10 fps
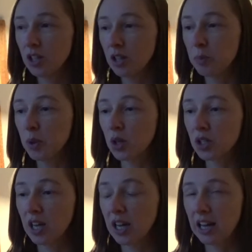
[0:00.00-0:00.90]
the
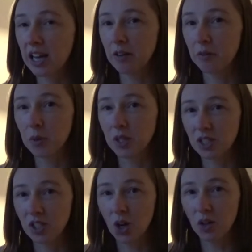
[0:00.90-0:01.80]
book. I kind of want to
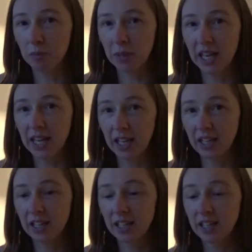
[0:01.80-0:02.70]
start at the
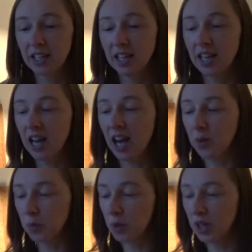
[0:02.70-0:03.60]
beginning
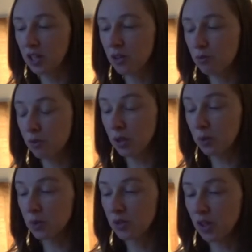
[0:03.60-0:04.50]
and work
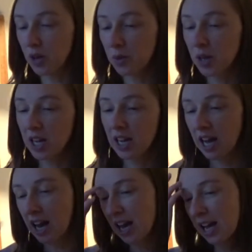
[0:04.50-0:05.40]
through. So
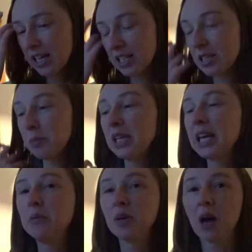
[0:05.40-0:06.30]
to
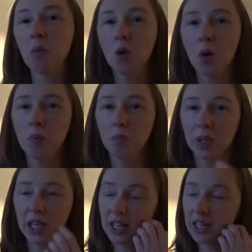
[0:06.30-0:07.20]
begin with, I won't
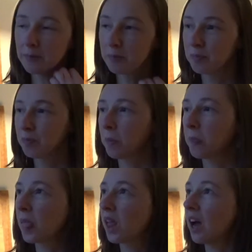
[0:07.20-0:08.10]
be
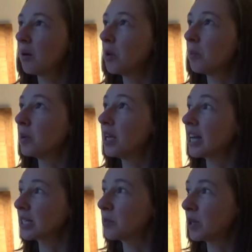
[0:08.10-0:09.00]
I won't be
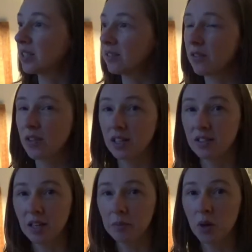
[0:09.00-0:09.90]
expressing the
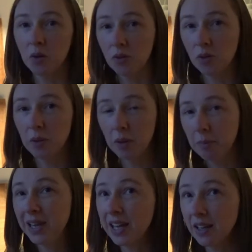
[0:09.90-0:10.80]
things that I'm going through at the
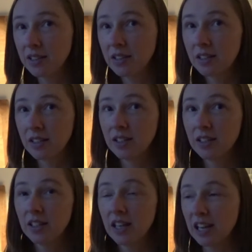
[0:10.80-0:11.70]
minute,
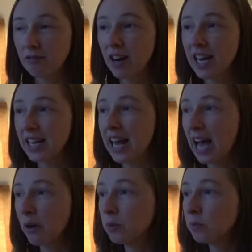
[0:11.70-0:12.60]
like right
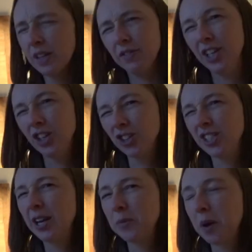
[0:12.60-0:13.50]
now, if you
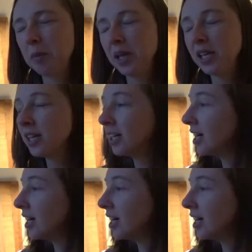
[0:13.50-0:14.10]
understand what I mean.